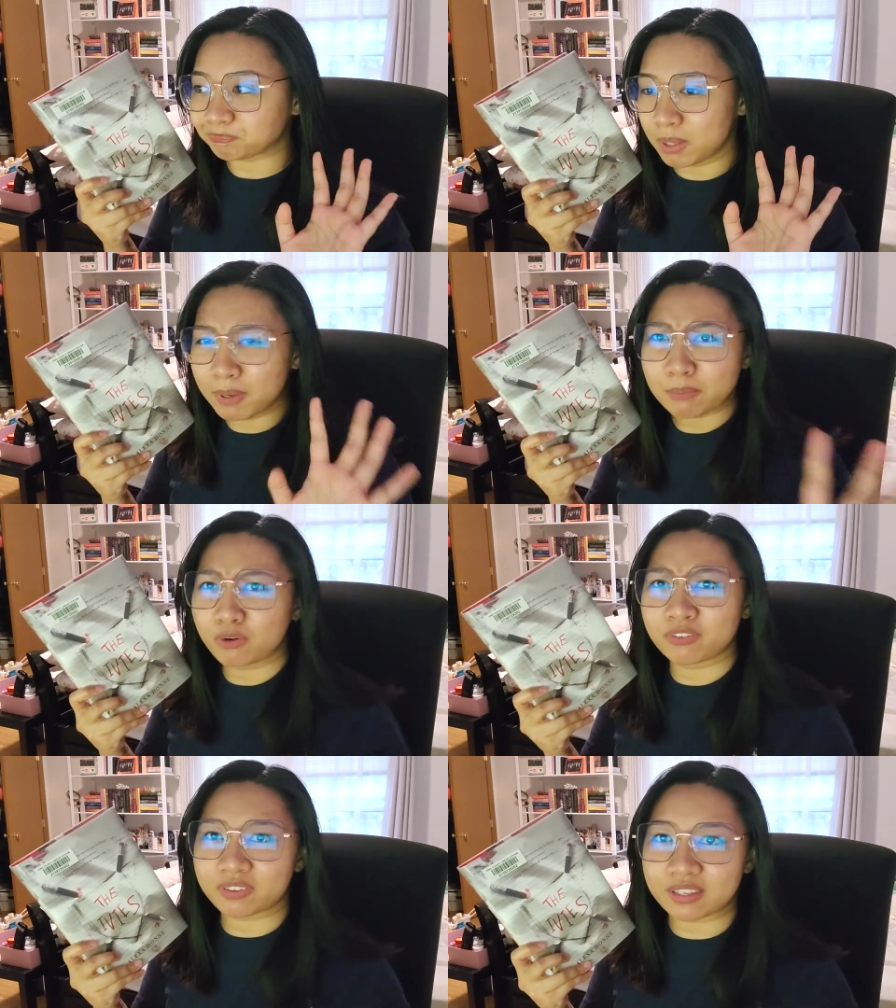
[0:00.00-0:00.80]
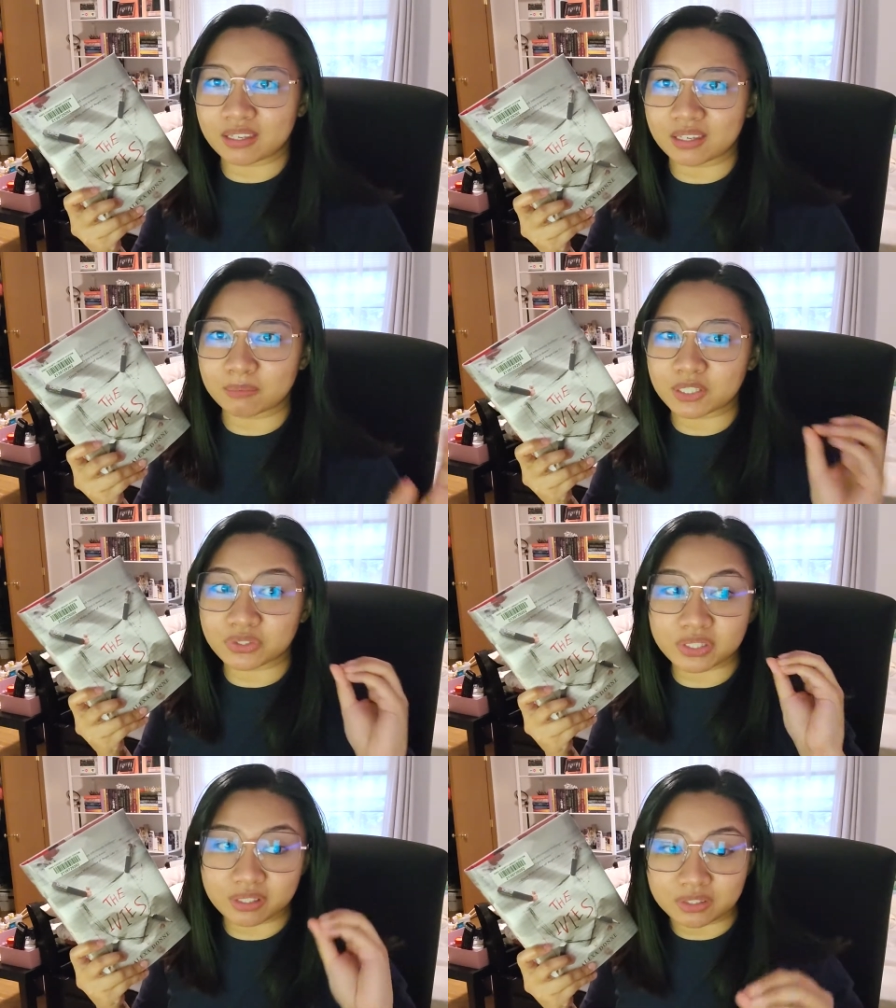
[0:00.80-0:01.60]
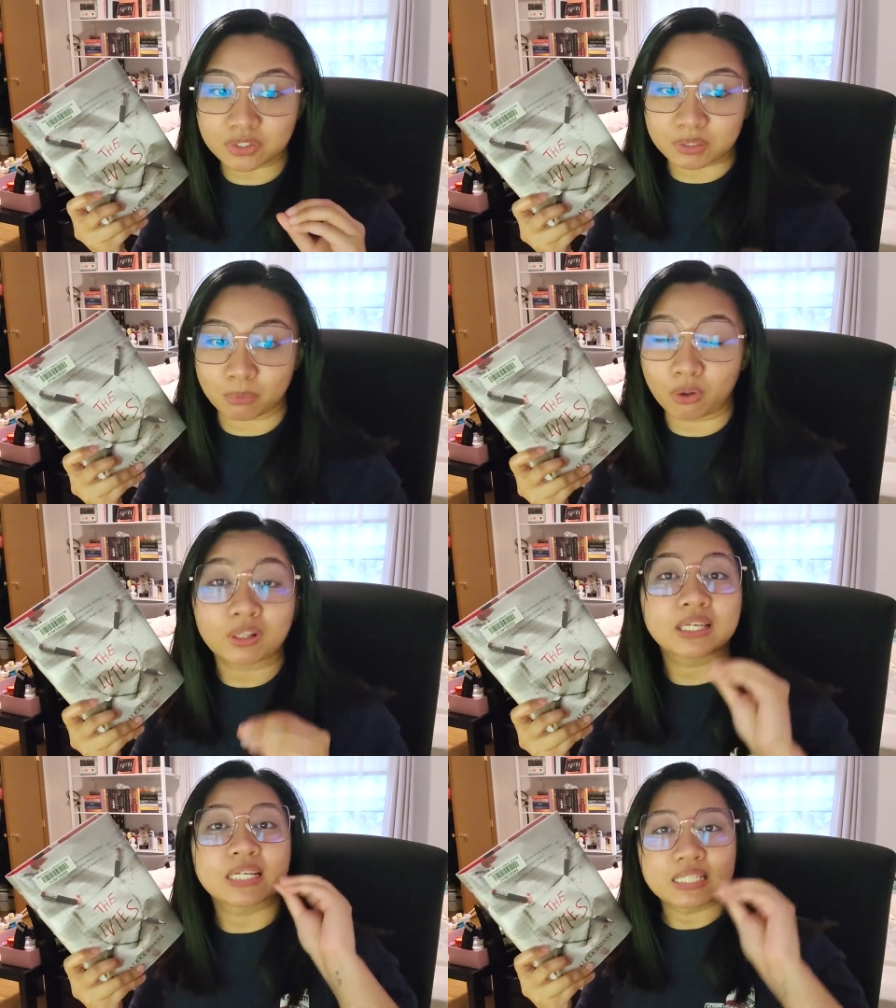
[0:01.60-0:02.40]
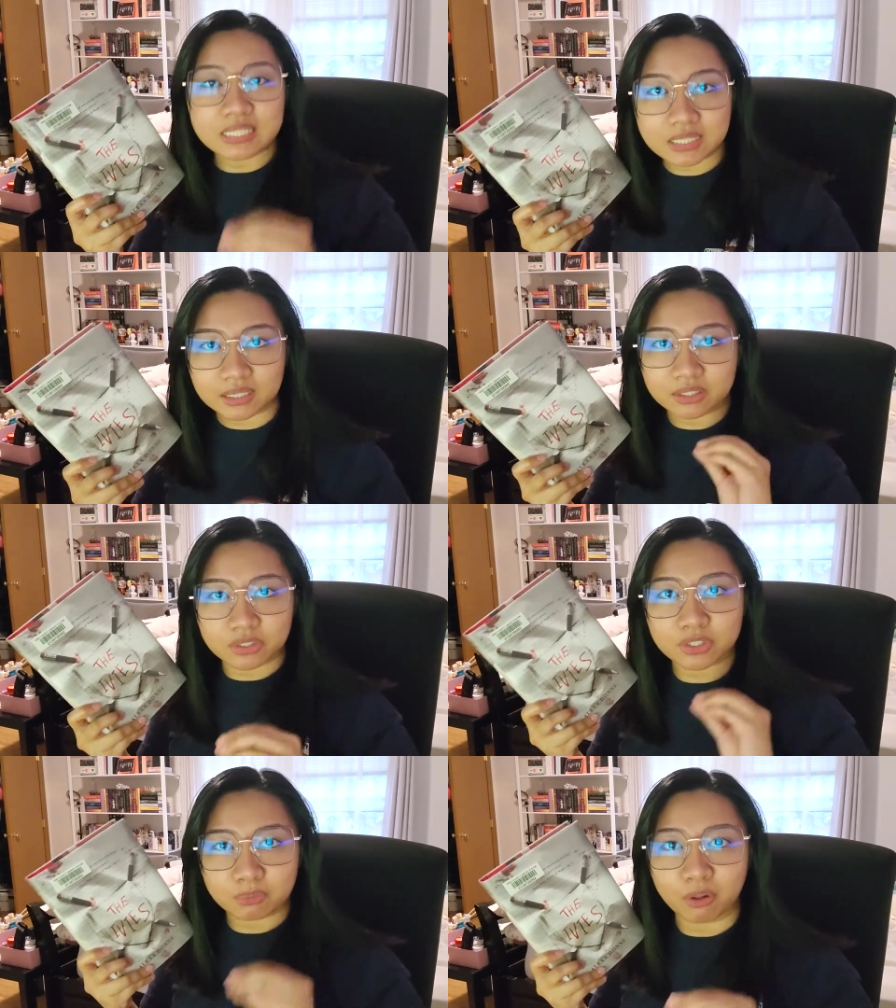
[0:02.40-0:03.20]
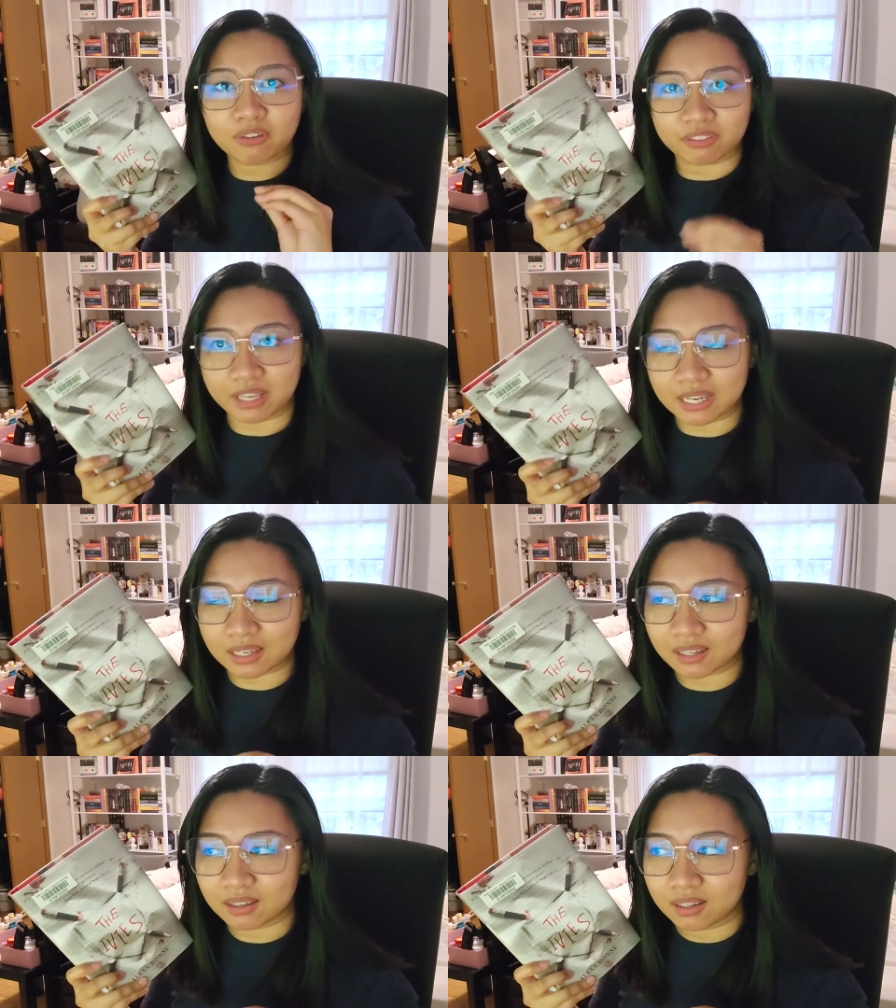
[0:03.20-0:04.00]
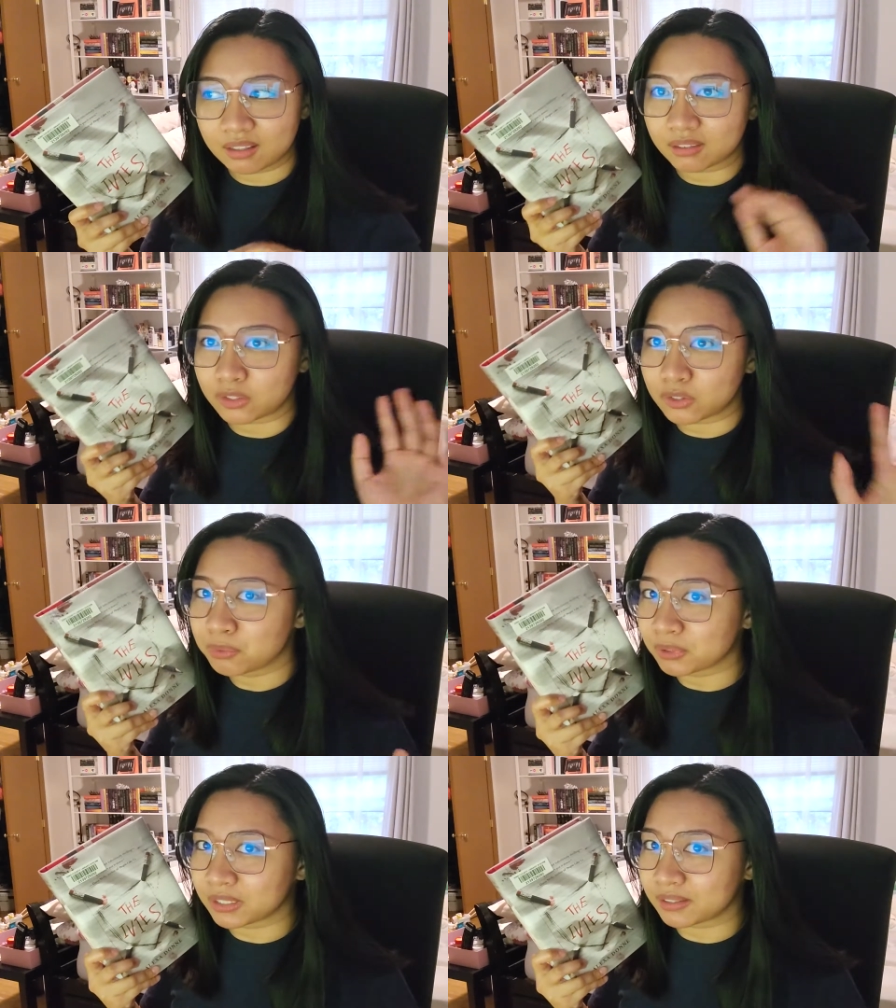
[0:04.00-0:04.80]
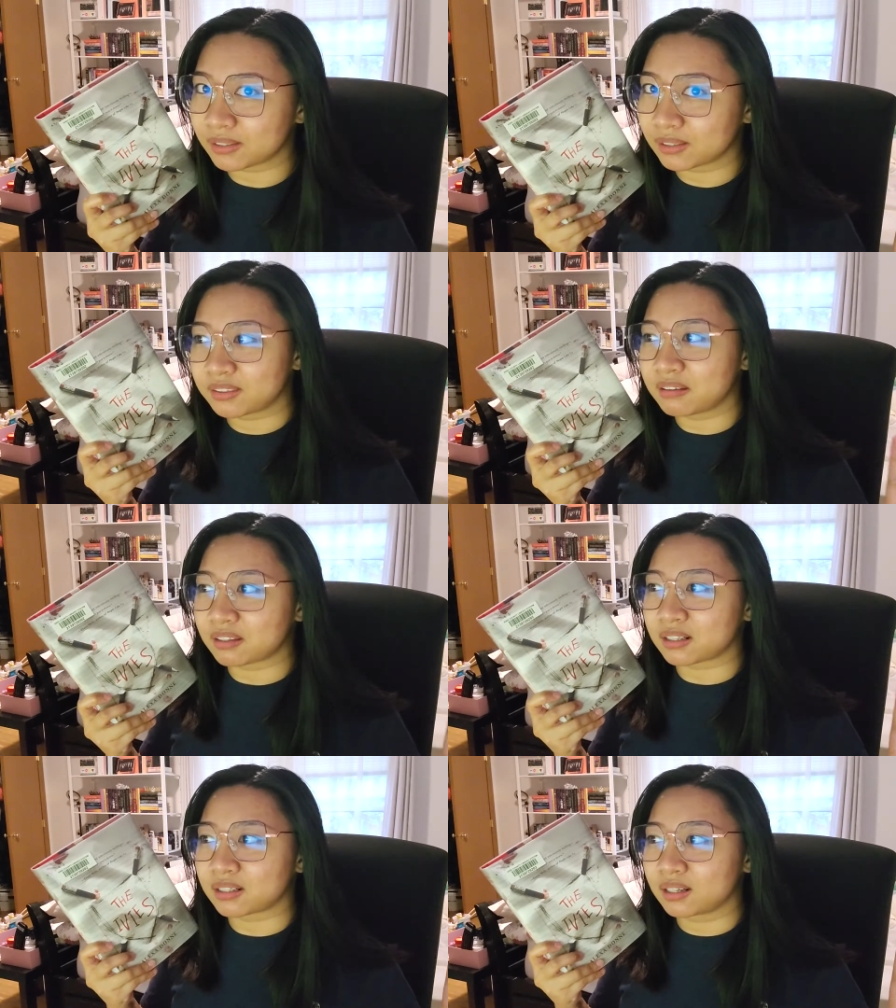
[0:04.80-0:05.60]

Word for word: maybe I'm overthinking it because it's such a small detail, such a small thing that you don't really think that